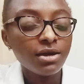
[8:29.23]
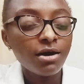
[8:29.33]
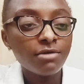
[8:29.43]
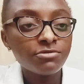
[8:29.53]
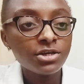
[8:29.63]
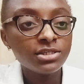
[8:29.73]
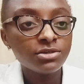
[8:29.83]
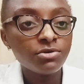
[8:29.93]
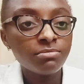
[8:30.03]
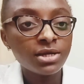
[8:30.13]

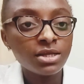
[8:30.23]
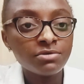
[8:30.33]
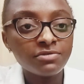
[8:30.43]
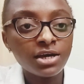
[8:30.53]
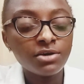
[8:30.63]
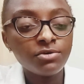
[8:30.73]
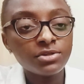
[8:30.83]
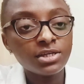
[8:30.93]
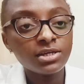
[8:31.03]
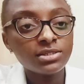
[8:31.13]
Avoiding all manner of eye
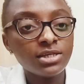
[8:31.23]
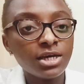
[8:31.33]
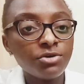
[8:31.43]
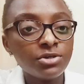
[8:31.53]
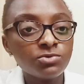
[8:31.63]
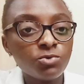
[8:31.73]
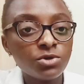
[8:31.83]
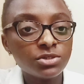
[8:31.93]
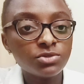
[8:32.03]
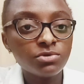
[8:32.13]
contact, I always
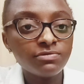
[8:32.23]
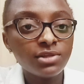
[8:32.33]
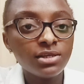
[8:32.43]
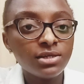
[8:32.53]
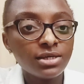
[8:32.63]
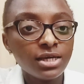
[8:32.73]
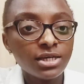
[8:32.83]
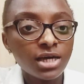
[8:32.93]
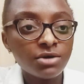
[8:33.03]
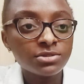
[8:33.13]
walked swiftly.
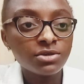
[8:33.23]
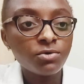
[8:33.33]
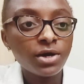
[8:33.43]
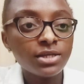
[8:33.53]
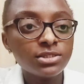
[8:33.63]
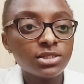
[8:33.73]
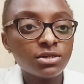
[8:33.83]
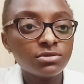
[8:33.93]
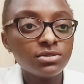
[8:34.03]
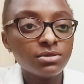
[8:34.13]
I was the quiet
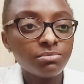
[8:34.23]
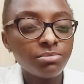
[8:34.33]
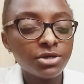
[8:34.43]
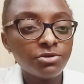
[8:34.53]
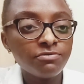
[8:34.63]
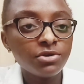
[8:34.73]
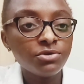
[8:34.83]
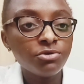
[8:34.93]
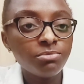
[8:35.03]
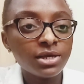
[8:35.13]
child, part of the
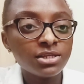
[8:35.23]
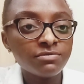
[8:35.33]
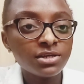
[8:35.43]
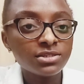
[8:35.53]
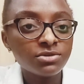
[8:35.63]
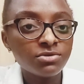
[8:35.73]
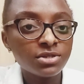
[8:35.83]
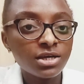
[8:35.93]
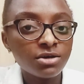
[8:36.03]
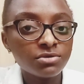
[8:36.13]
group and never
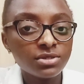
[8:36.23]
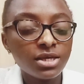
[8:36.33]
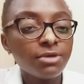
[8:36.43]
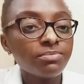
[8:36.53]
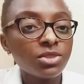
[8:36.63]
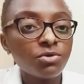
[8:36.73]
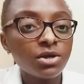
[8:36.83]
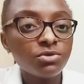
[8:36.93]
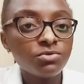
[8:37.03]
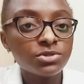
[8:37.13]
singled out. The
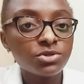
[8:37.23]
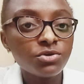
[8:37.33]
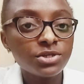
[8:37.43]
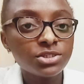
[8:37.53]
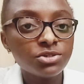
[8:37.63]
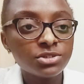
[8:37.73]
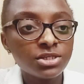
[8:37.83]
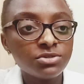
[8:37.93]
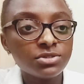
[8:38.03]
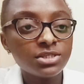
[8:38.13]
one who was always
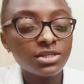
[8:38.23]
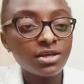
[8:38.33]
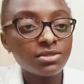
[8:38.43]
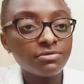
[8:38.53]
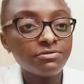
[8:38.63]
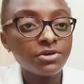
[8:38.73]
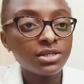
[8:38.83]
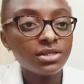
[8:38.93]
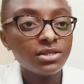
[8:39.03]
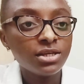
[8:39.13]
chosen to sit at the
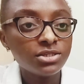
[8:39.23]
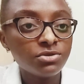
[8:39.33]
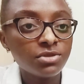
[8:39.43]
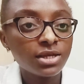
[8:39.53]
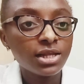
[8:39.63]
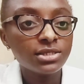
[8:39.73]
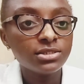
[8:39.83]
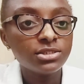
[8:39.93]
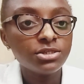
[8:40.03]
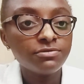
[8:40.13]
front next to the
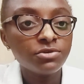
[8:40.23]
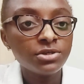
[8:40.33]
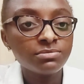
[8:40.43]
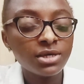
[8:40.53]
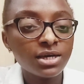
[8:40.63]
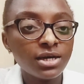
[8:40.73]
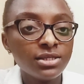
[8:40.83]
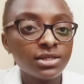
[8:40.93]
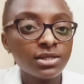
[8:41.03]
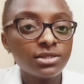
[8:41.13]
class's chief noisemaker
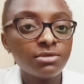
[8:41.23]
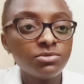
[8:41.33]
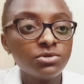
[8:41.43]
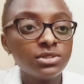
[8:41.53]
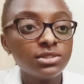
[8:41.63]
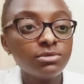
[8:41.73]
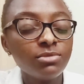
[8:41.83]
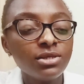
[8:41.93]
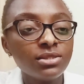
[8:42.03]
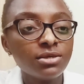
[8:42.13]
in an attempt to
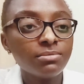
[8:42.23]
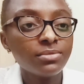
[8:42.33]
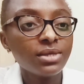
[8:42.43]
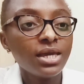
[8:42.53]
discipline them.